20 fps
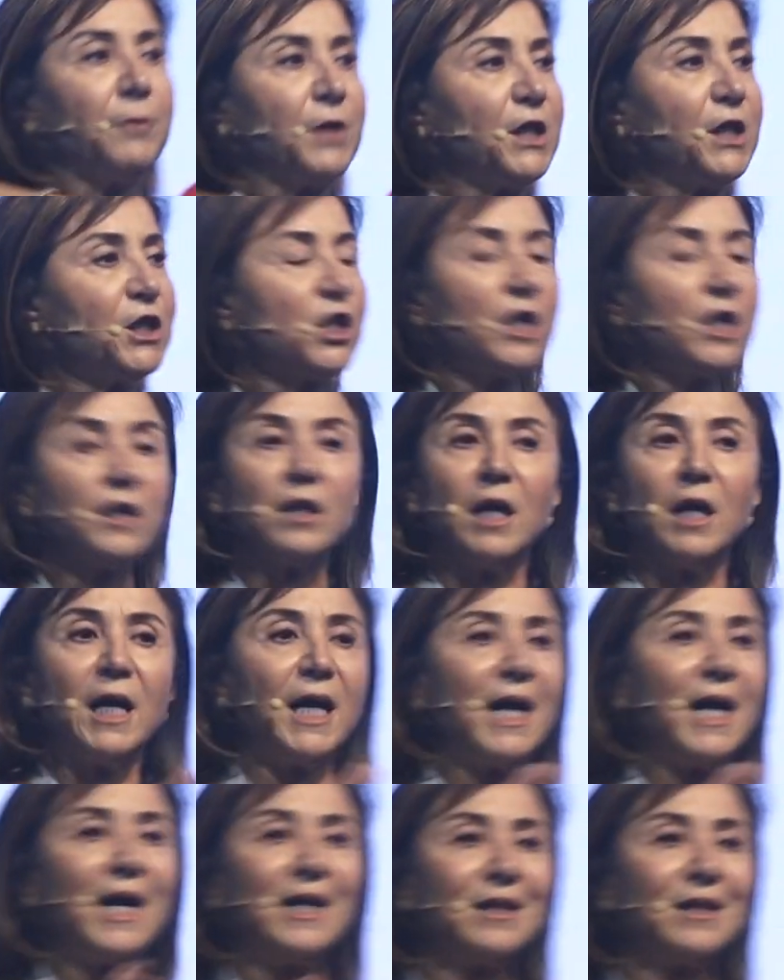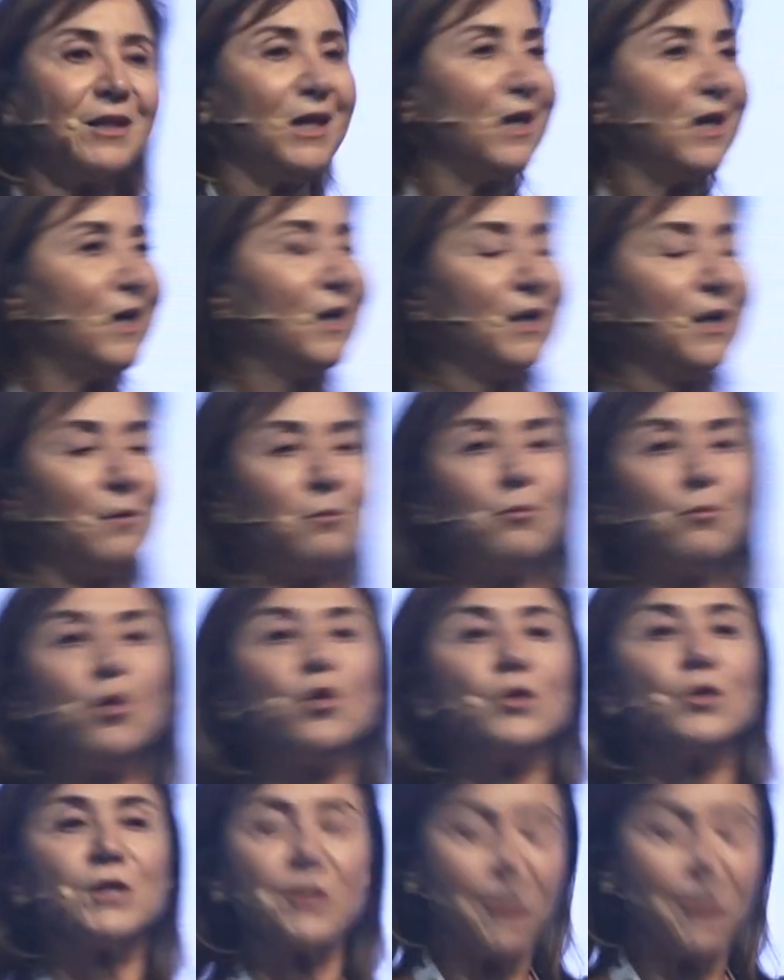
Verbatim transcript: region and most,